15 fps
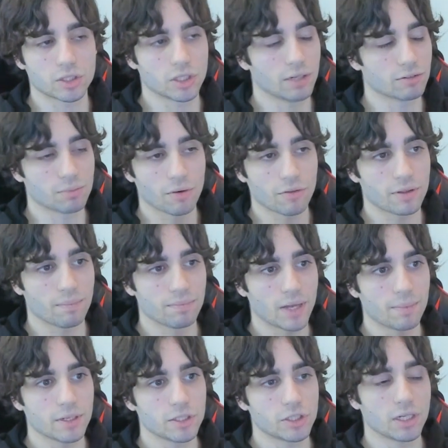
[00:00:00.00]
She gives both of them
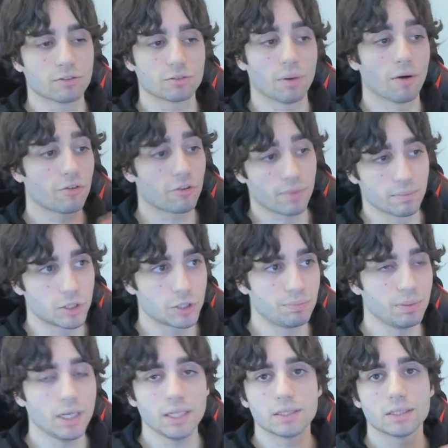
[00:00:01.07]
damage. She gives both of them
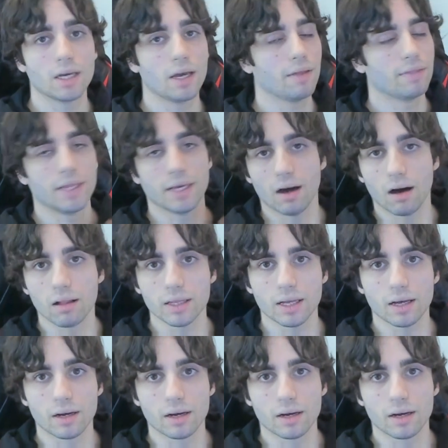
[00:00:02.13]
speed. They all